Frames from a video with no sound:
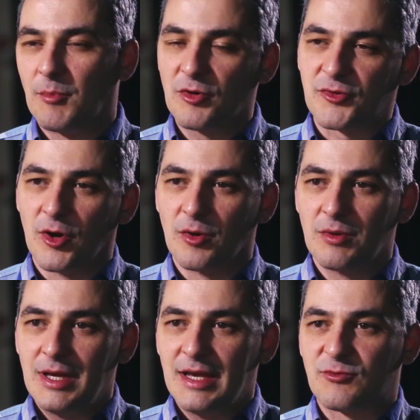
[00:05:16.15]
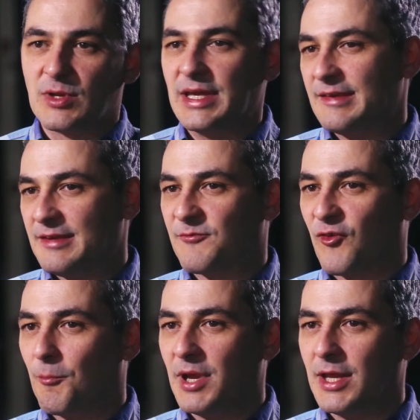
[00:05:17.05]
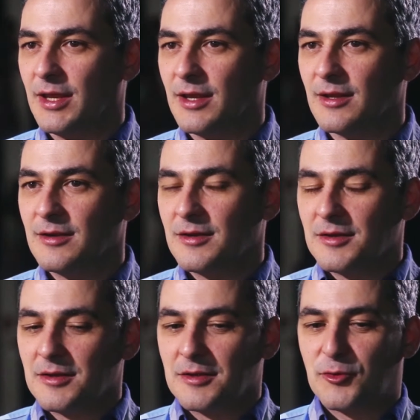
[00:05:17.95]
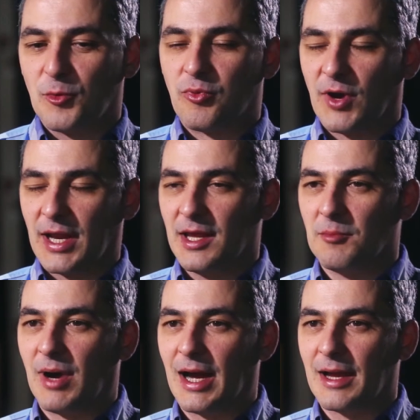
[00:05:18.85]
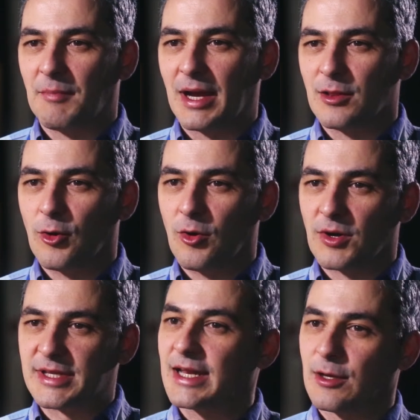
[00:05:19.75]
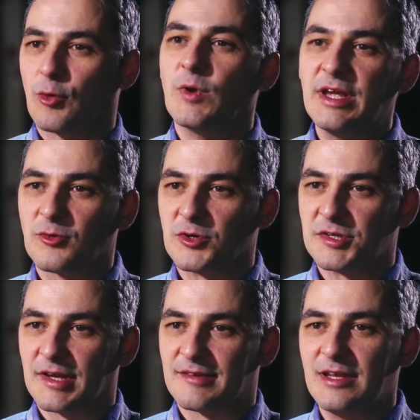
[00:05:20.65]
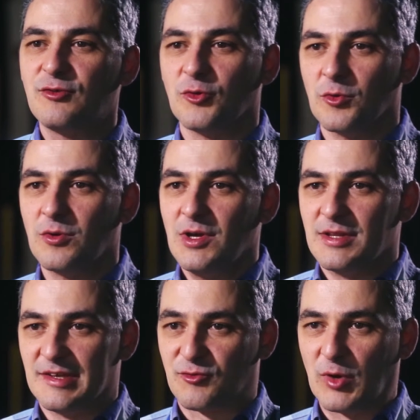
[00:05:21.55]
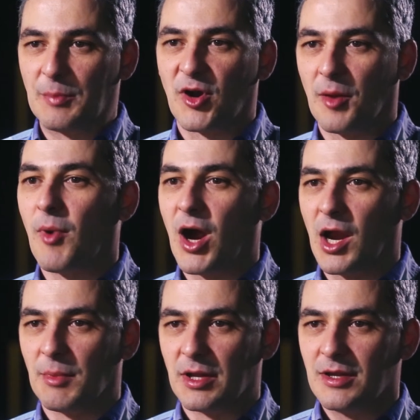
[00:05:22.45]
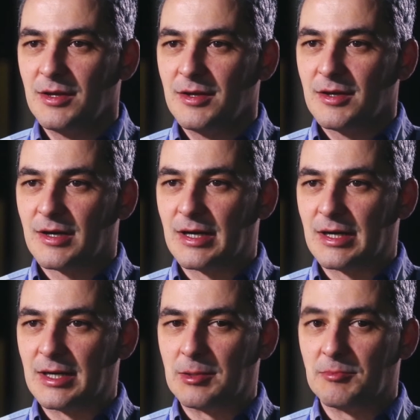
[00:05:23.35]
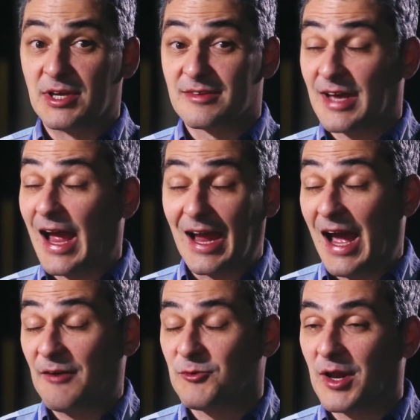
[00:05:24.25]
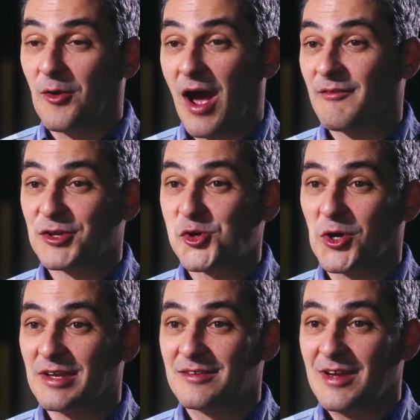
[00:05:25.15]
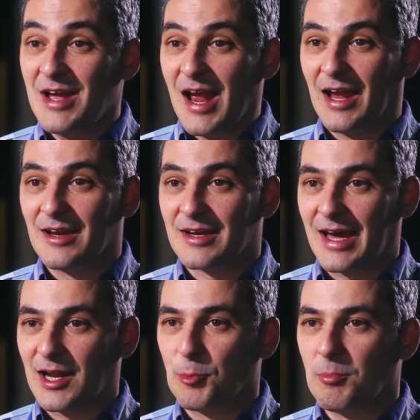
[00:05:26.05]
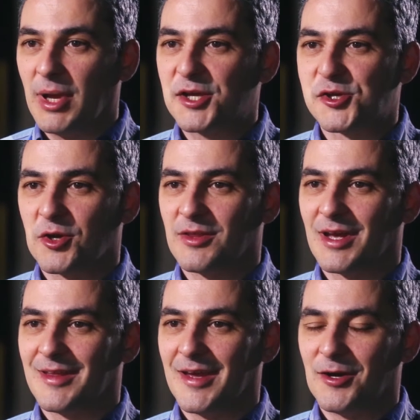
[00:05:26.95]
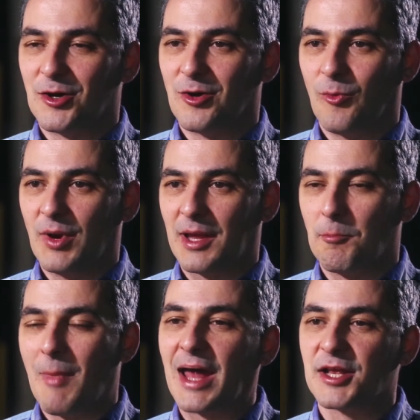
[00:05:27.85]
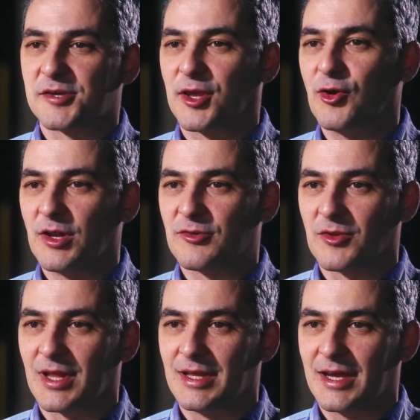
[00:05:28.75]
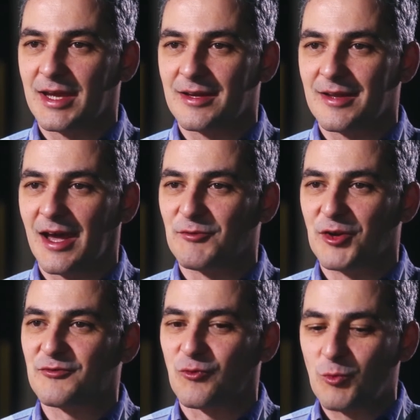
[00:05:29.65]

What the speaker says: Also, it's really easy for me to bring in my lower technical resources into this 3-part environment because I have to, I don't have a choice. And kind of make sure that we can manage security so that they have enough